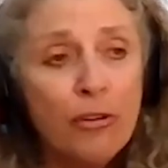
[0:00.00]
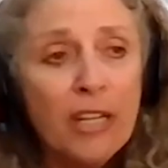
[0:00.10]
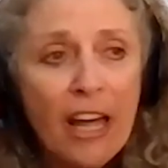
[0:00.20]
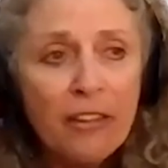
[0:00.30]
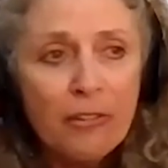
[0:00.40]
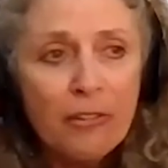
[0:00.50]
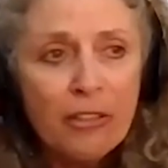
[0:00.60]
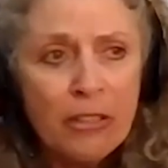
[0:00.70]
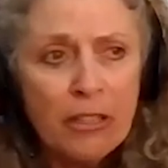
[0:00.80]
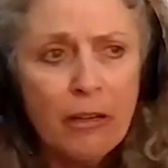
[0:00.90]
food
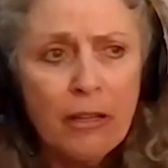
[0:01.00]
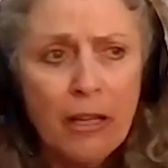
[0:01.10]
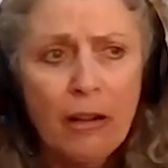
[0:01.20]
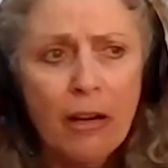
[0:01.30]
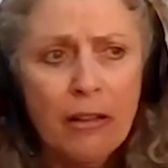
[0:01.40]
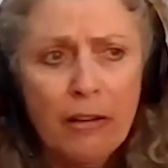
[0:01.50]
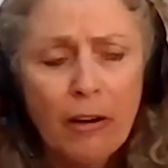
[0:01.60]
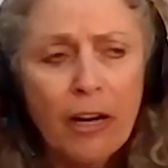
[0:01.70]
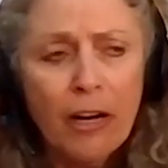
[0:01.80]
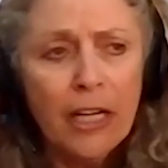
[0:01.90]
gatherers
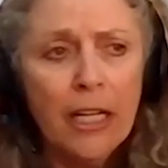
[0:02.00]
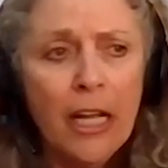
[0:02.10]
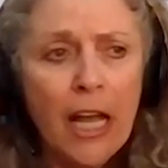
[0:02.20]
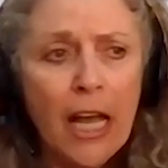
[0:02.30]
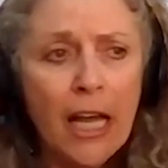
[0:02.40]
there are,